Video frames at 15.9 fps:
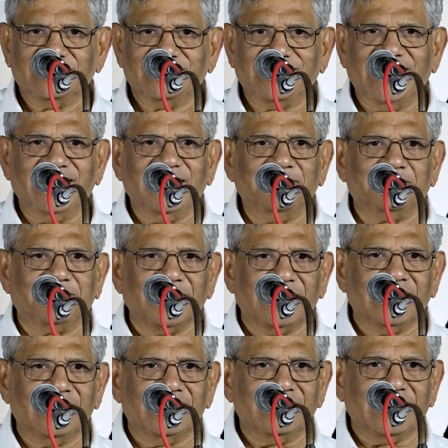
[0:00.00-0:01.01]
They
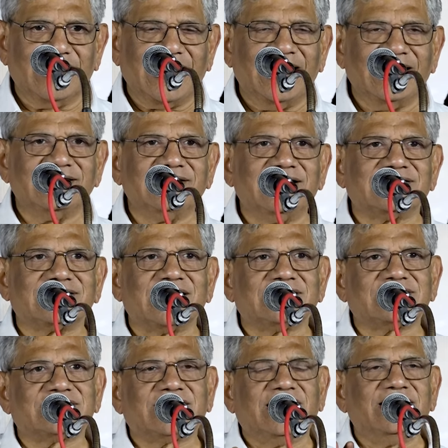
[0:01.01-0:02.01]
build and they
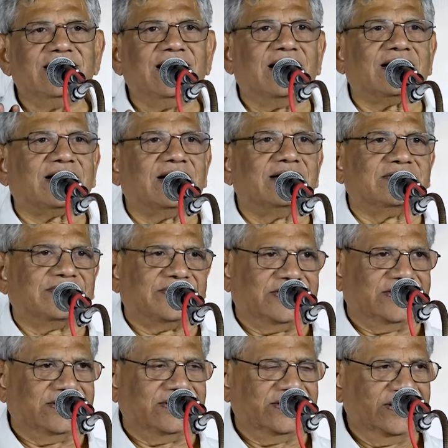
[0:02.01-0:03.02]
sustain our country.